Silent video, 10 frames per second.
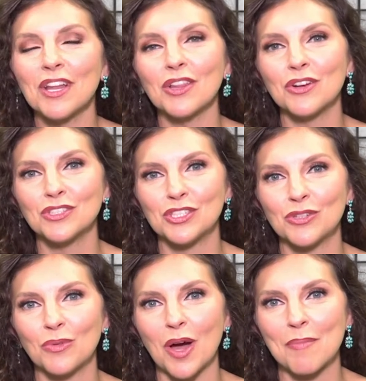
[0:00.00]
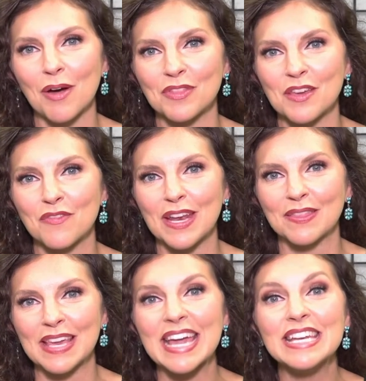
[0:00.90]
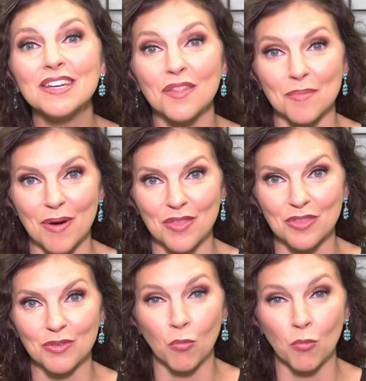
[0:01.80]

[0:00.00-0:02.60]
want to learn too about the event at the end of the month.